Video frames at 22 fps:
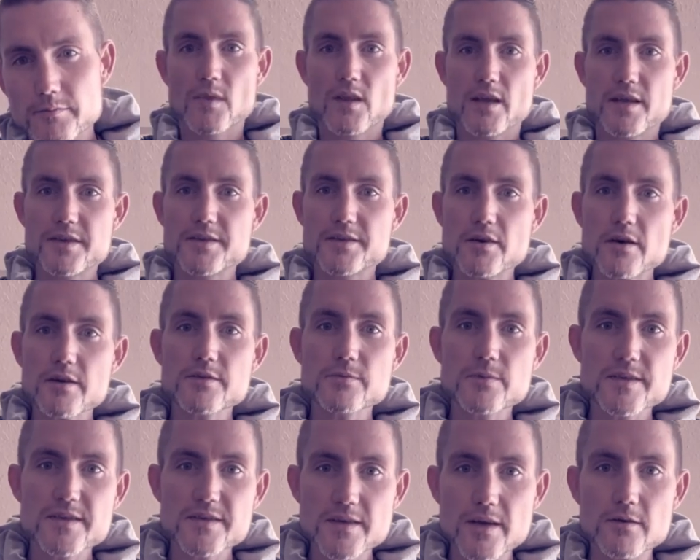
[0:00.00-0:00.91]
It starts
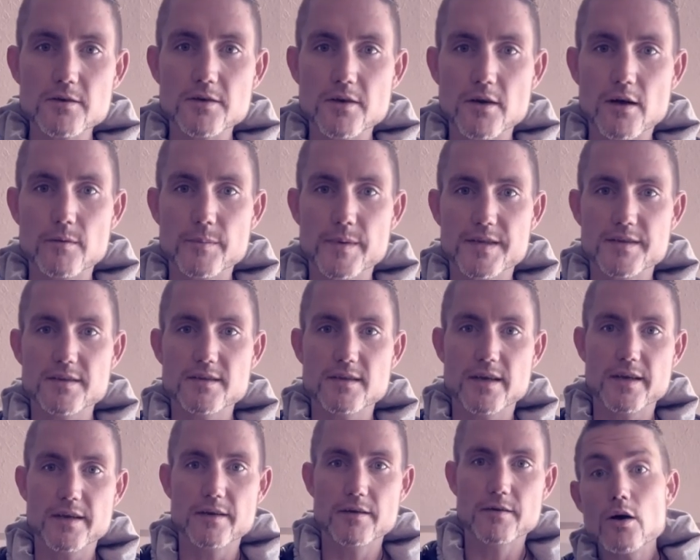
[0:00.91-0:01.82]
with subtle comments
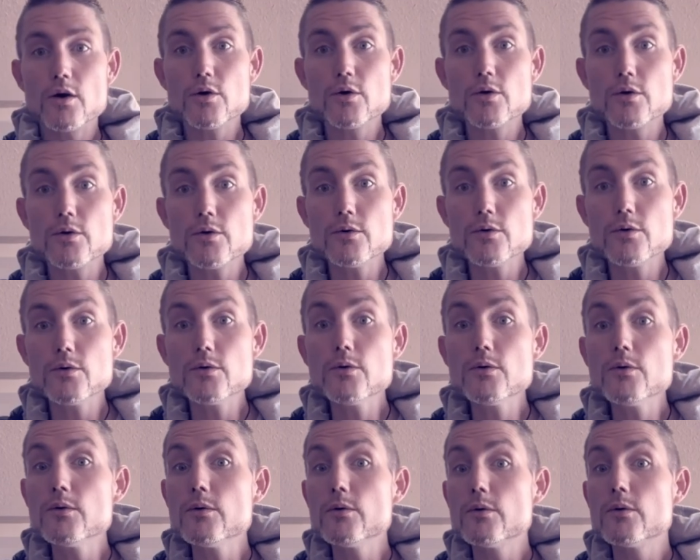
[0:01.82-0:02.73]
like,
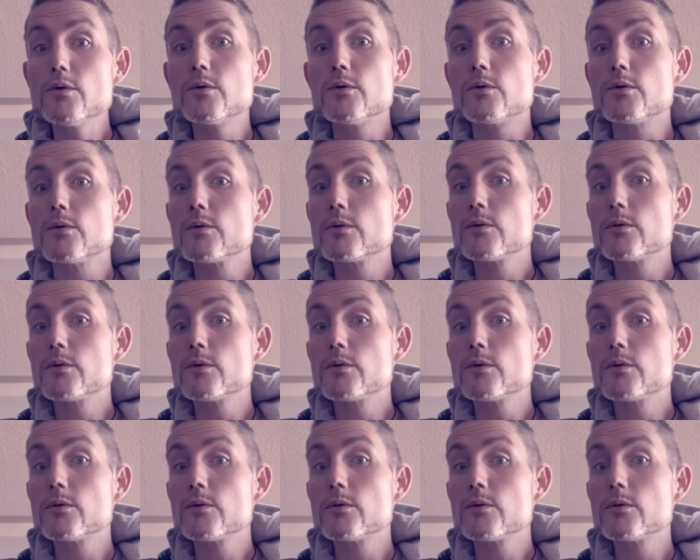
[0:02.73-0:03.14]
"Oh,